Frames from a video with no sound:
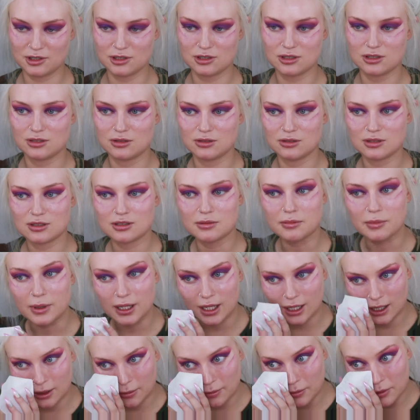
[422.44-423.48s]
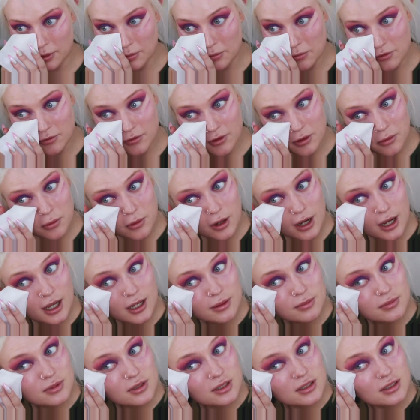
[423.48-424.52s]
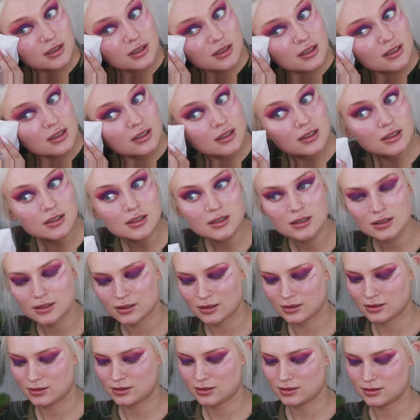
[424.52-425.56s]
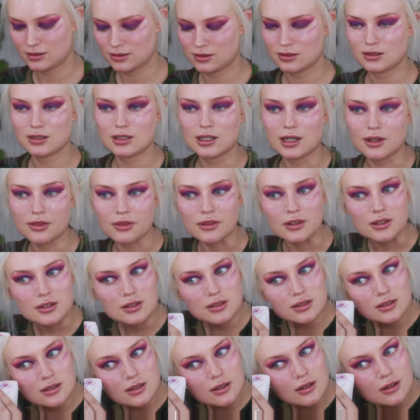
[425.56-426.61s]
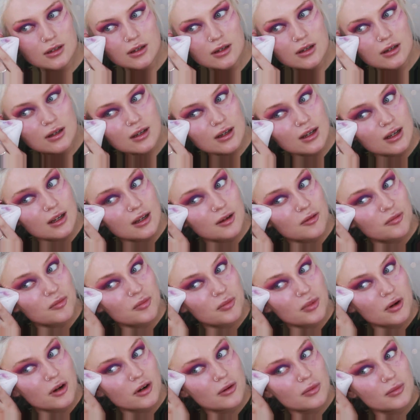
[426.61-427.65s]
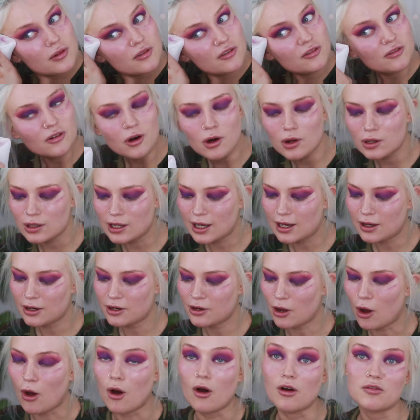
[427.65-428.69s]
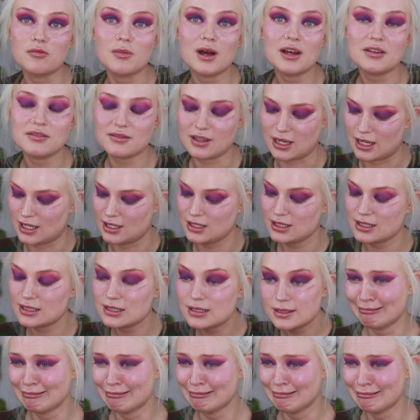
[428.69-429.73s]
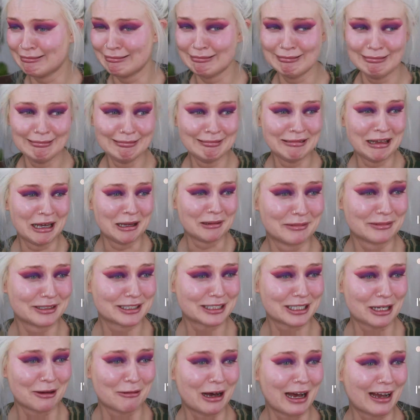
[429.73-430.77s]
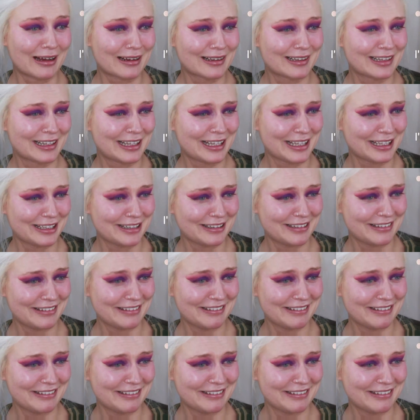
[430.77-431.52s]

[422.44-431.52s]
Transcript: gonna just use some makeup remover wipes to get this purple fallout off my face. I'm so ugly.